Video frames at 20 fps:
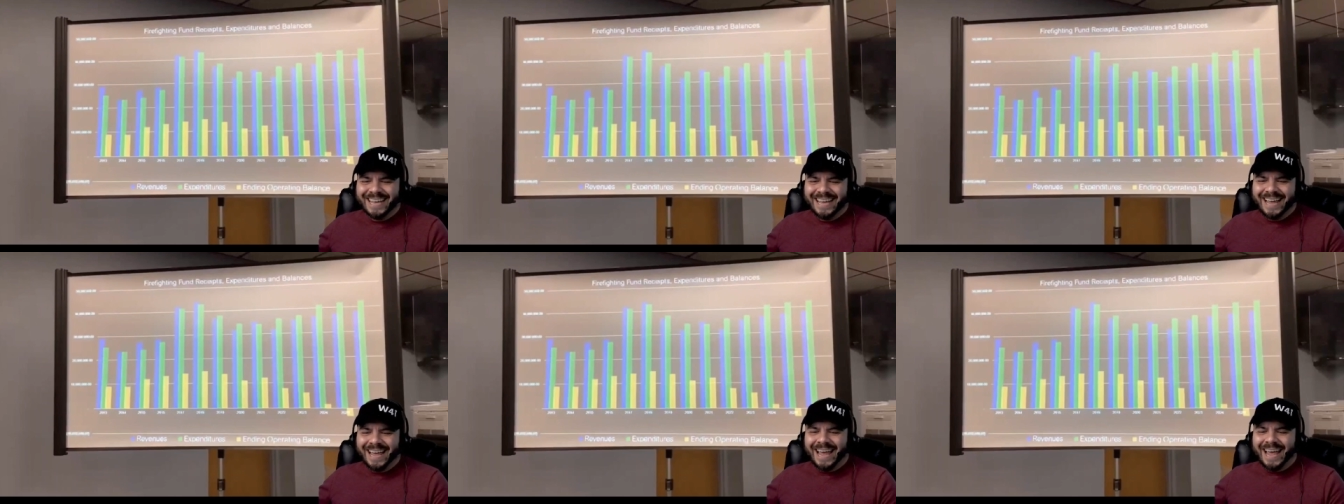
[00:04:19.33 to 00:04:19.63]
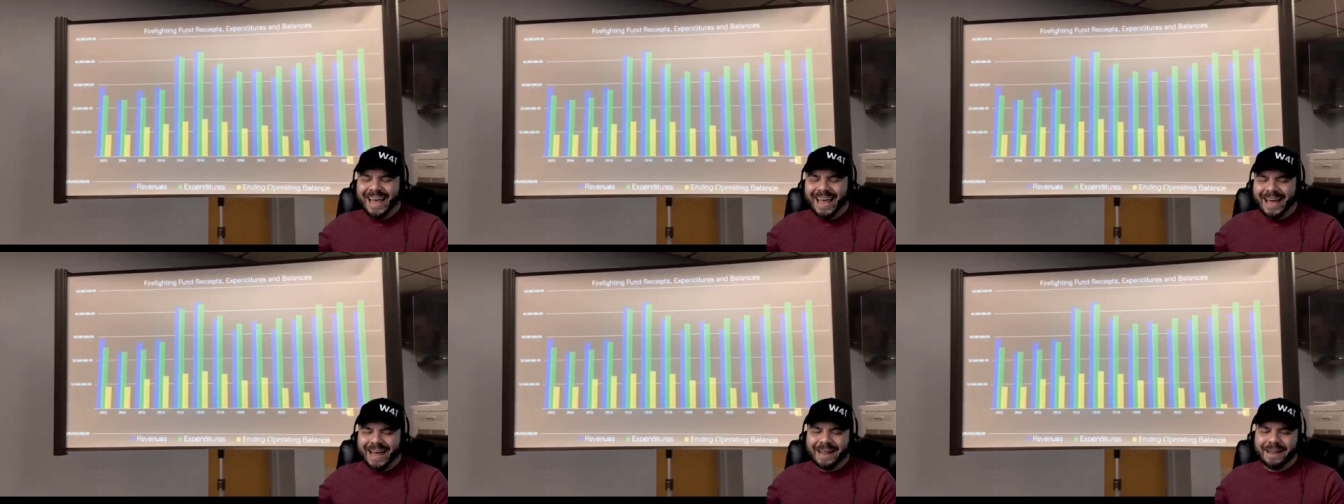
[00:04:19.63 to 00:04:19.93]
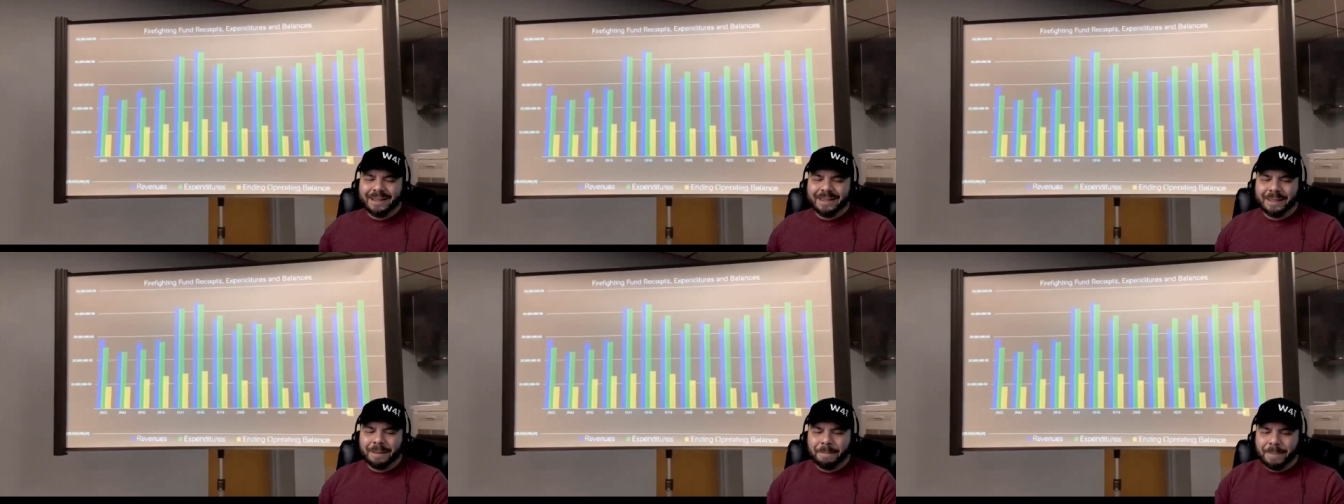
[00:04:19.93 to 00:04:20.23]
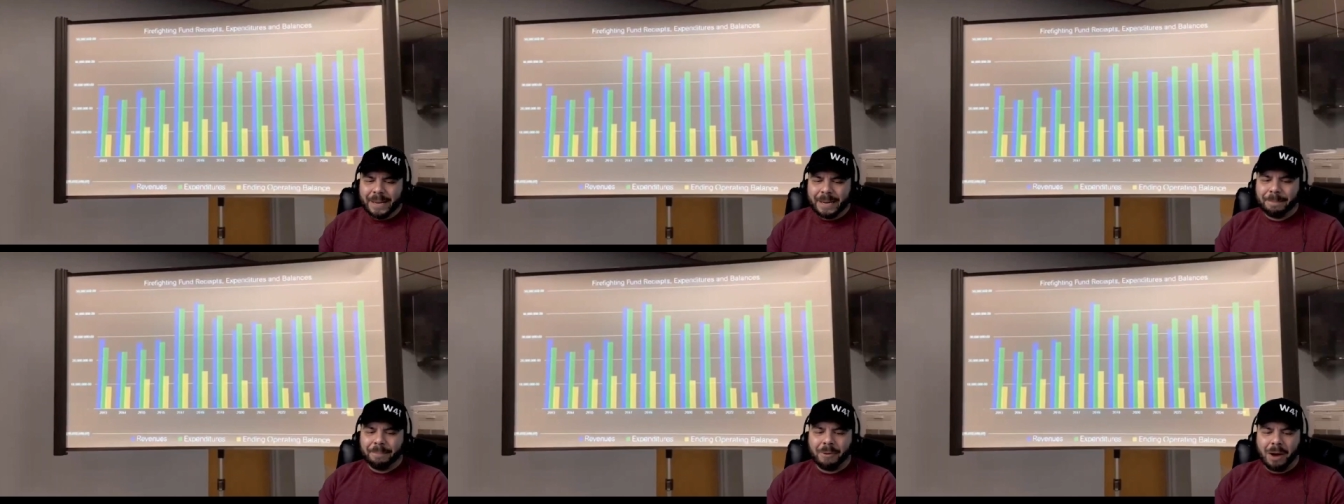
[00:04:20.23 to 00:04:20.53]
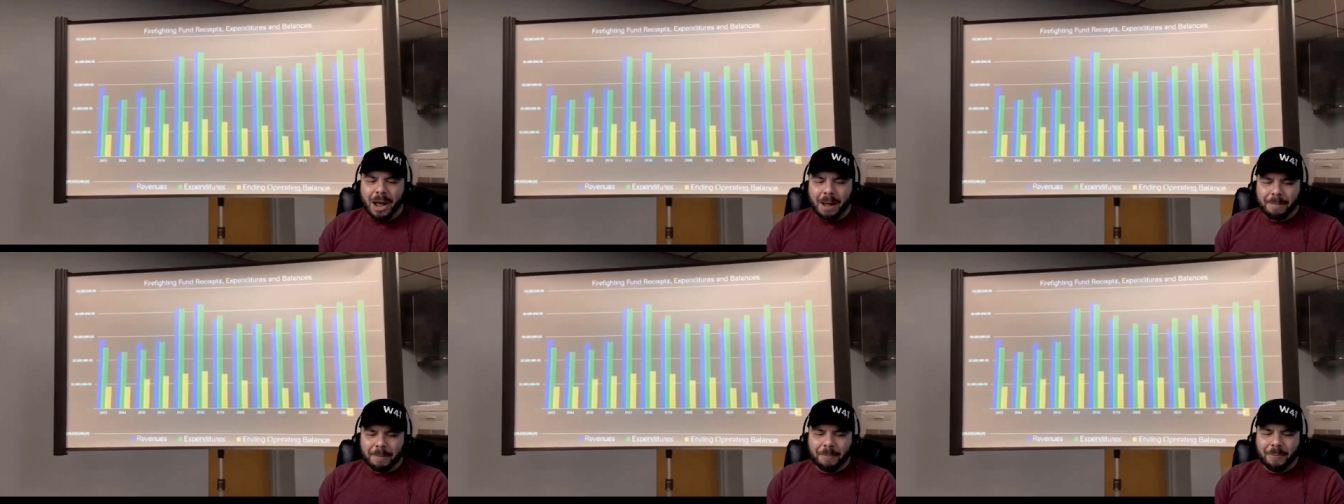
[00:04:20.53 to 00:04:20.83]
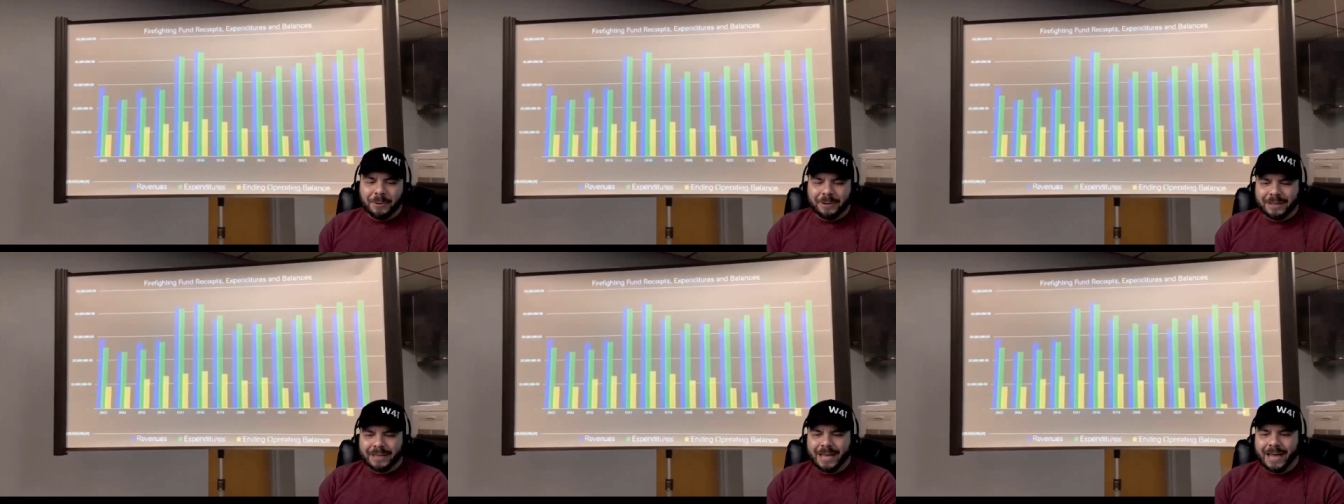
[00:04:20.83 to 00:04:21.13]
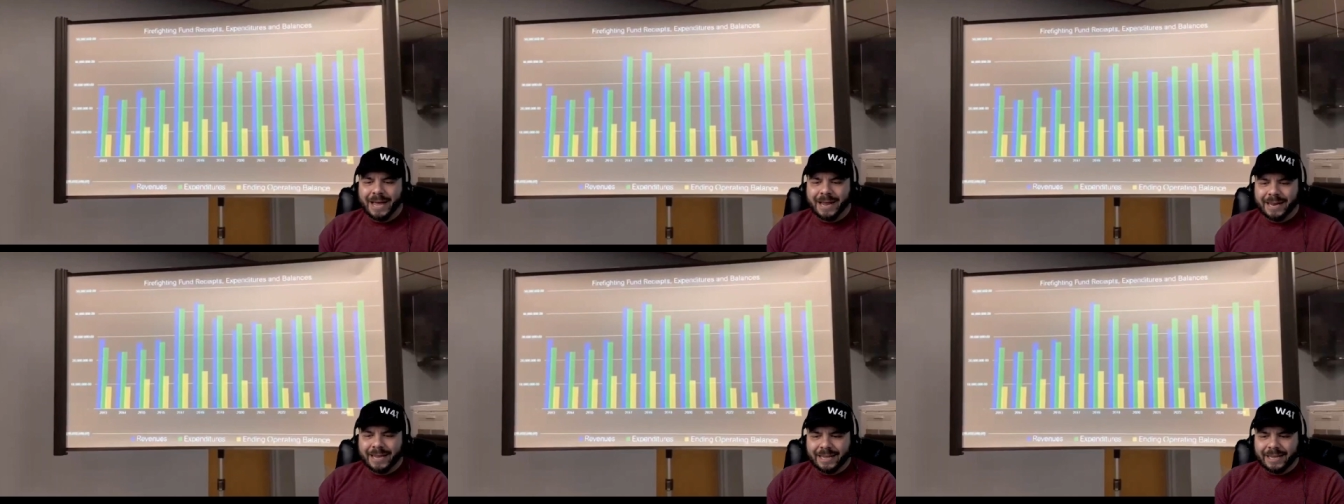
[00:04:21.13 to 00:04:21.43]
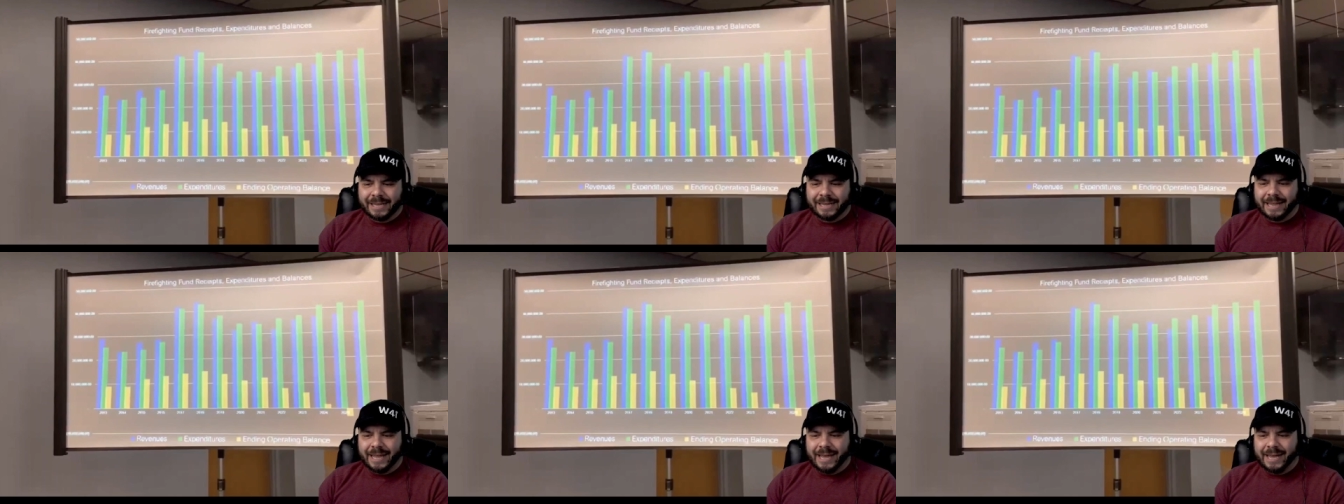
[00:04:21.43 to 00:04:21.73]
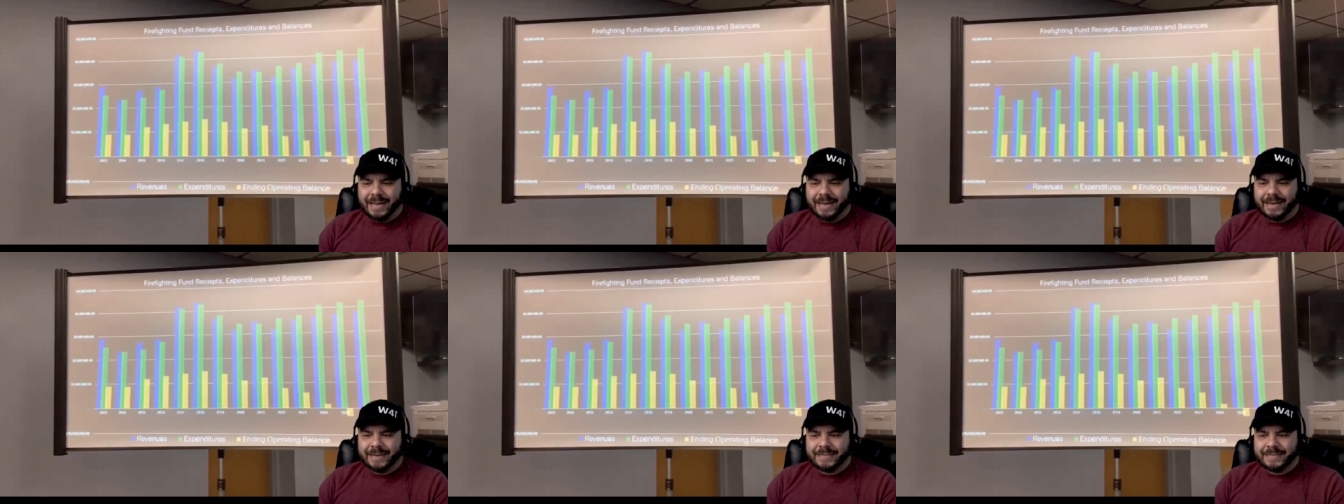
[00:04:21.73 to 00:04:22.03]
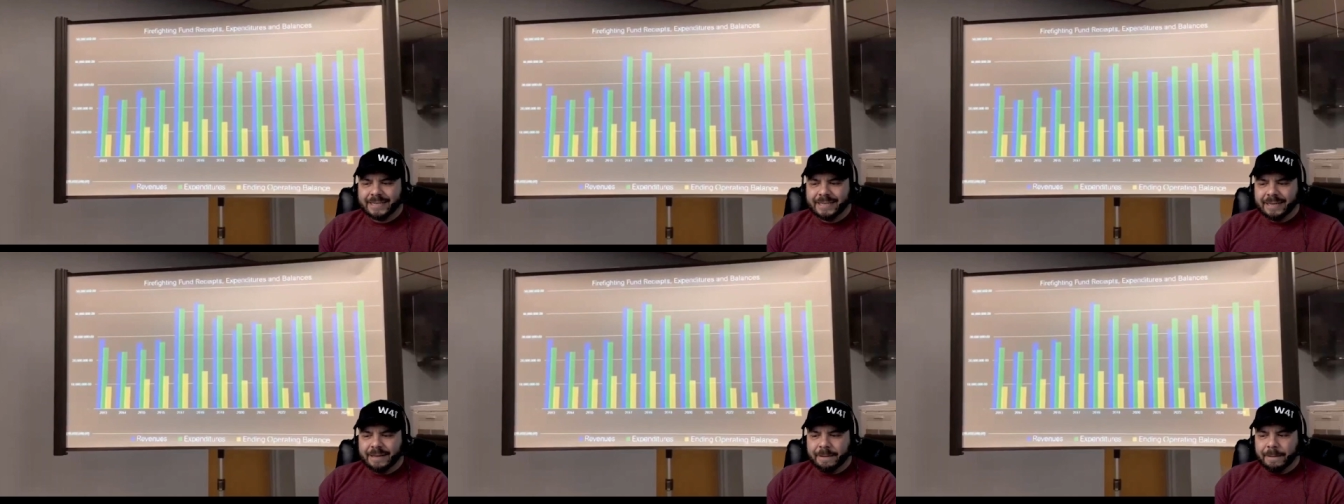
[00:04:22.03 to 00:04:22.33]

and the big problem with that is that